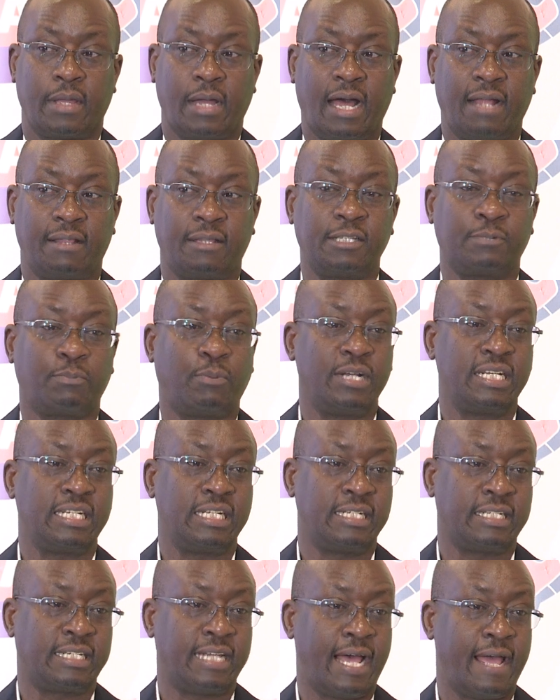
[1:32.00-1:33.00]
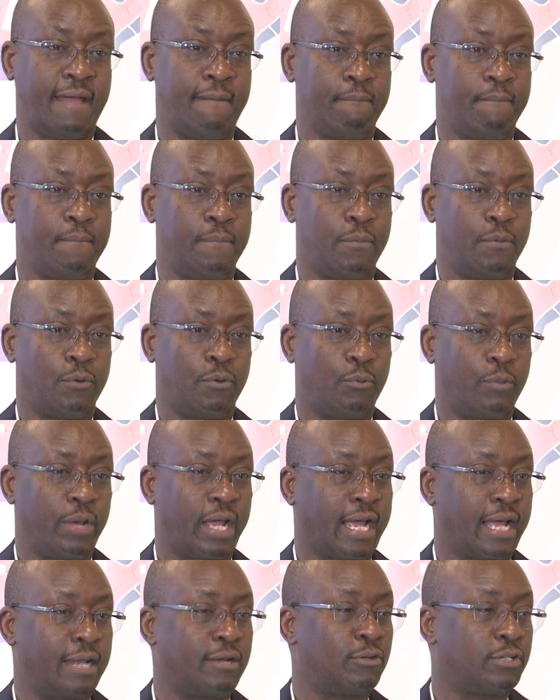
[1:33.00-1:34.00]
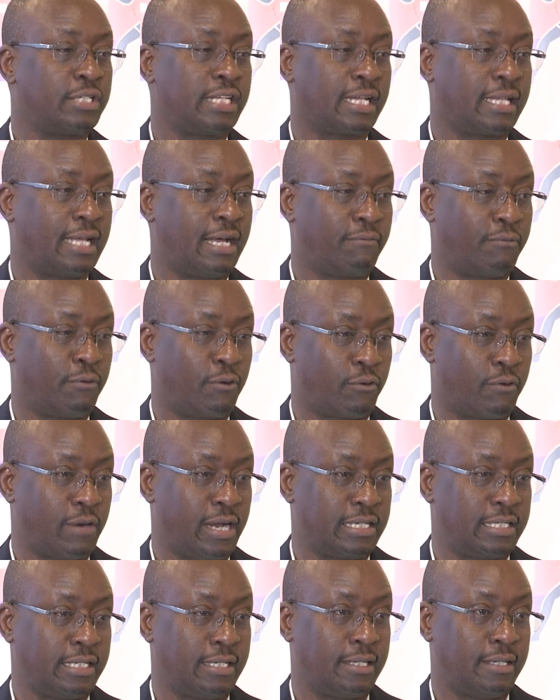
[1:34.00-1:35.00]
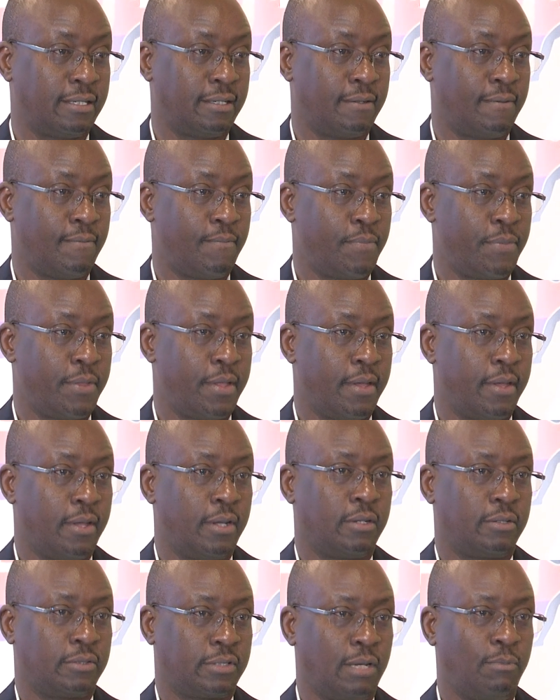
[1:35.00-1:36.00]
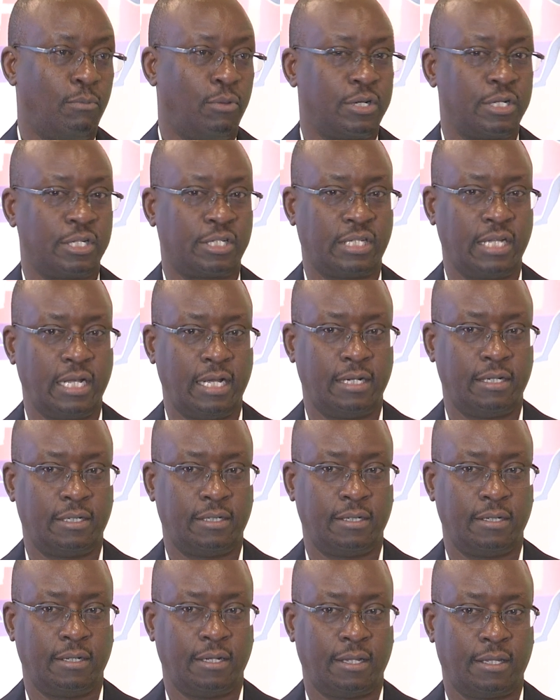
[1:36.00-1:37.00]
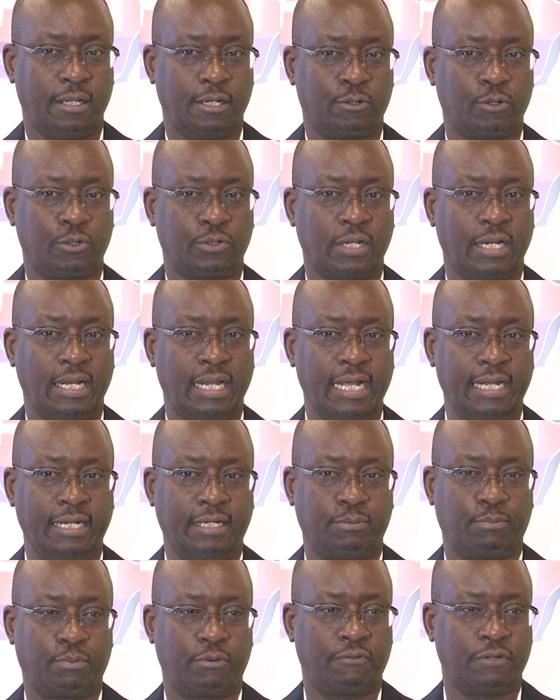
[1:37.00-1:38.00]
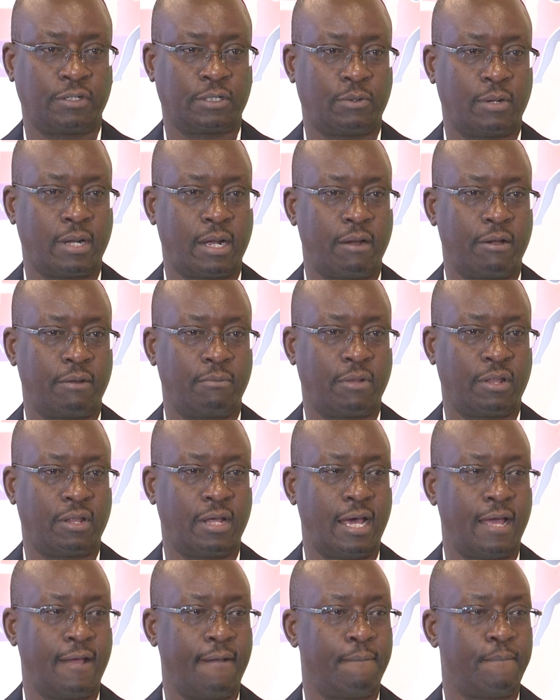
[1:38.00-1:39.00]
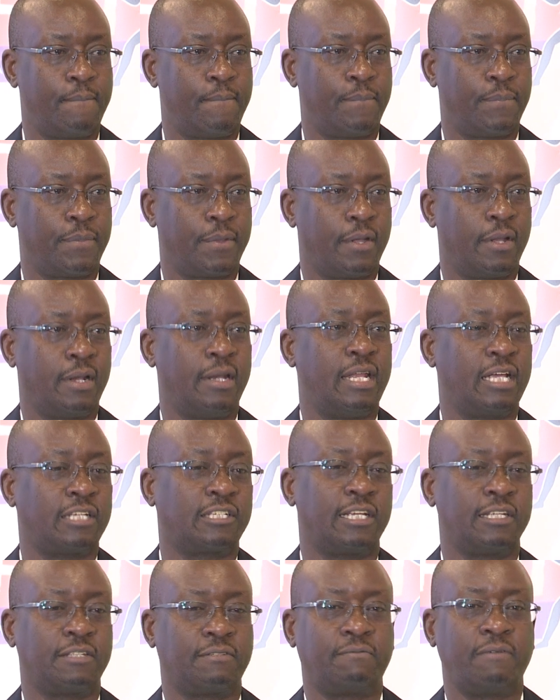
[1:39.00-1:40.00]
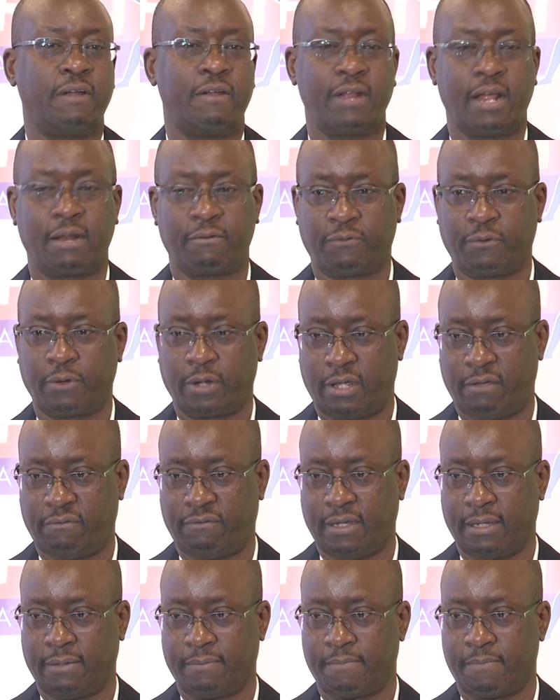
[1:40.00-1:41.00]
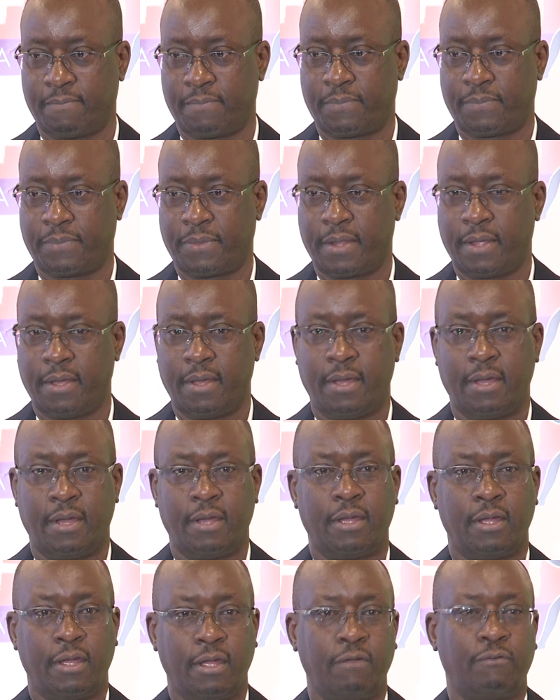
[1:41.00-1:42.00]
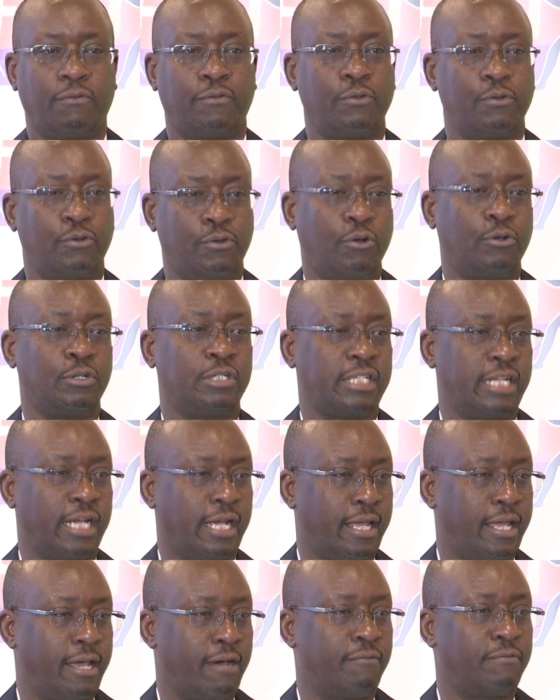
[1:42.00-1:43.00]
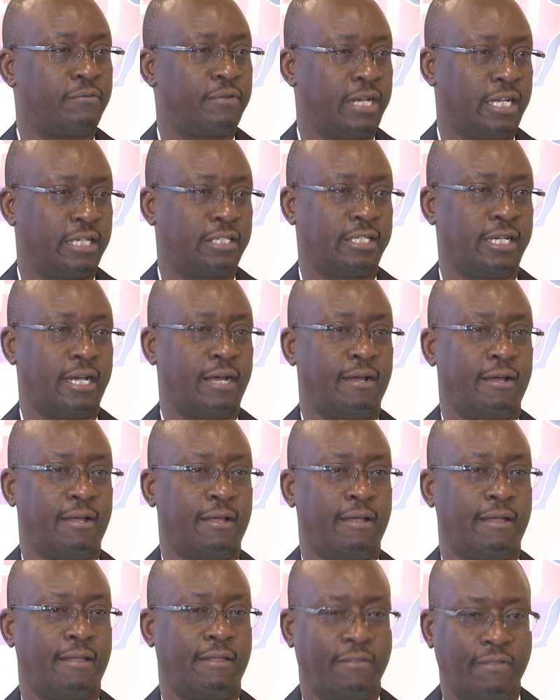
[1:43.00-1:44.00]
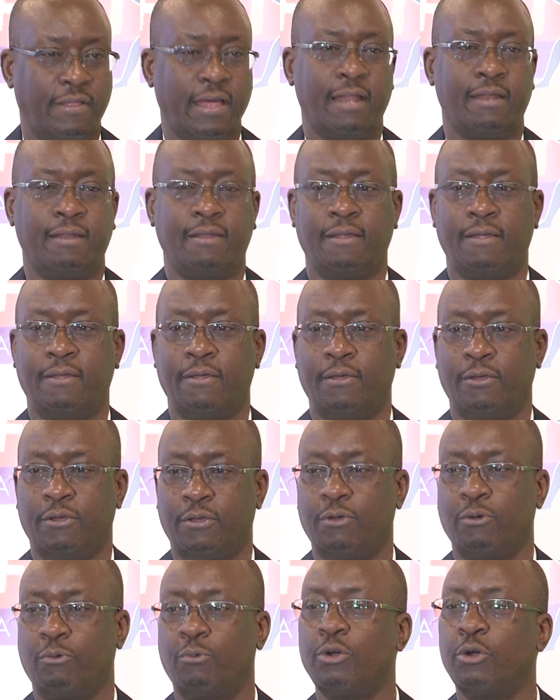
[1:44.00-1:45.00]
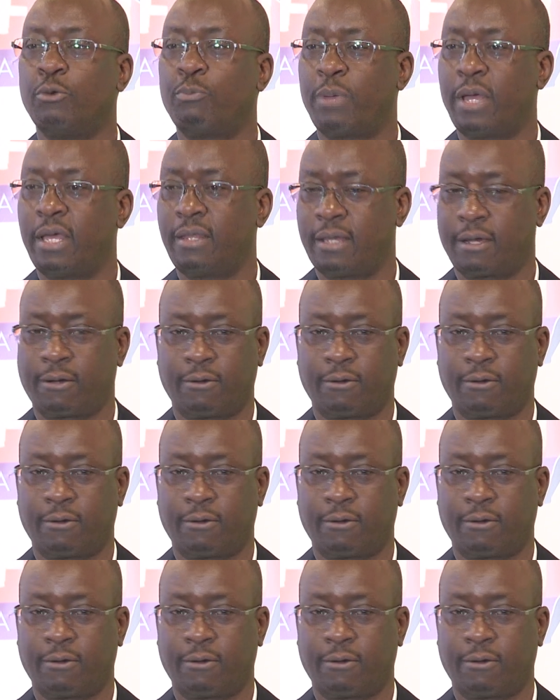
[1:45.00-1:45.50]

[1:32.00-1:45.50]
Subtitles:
at this point in time, we cannot take that for granted. Somebody said, I think it was the late Professor Wangari Maathai, nature is very unforgiving. If you don't take care of nature, then we'll pay the